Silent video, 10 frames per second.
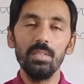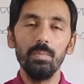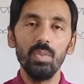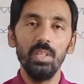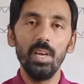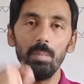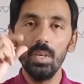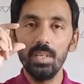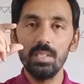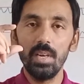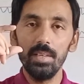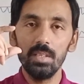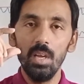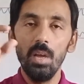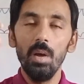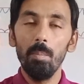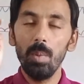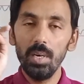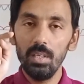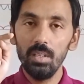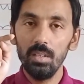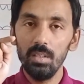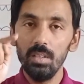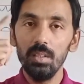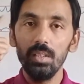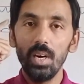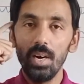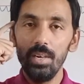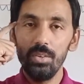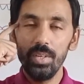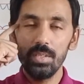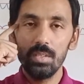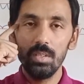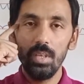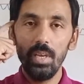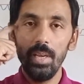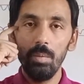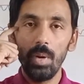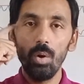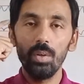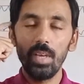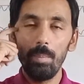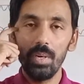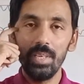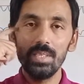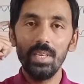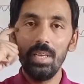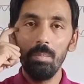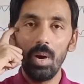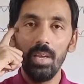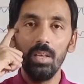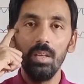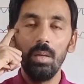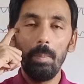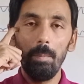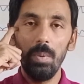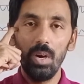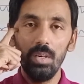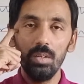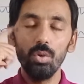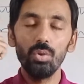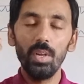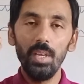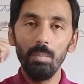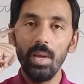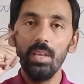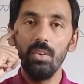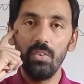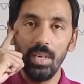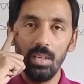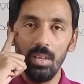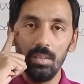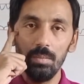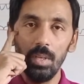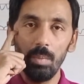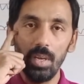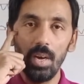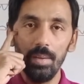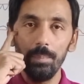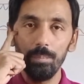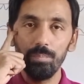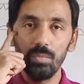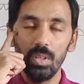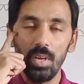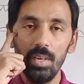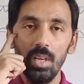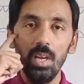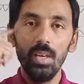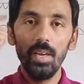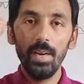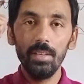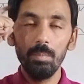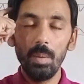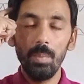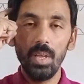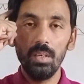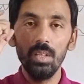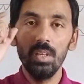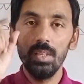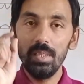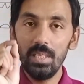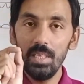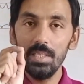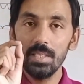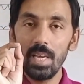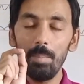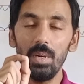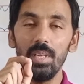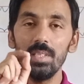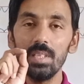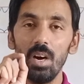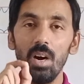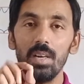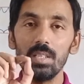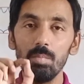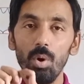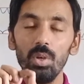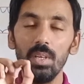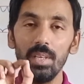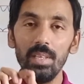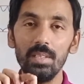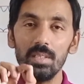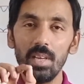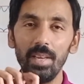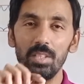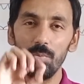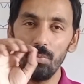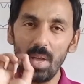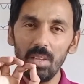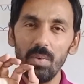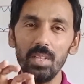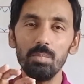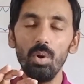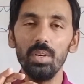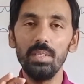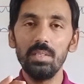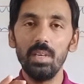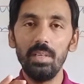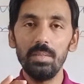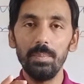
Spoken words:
They are bigger in size. But the arteries in my, or capillaries in my blood, in my retina, in my eye, right? And in my brain, these capillaries are smaller in size, very, very smaller in size,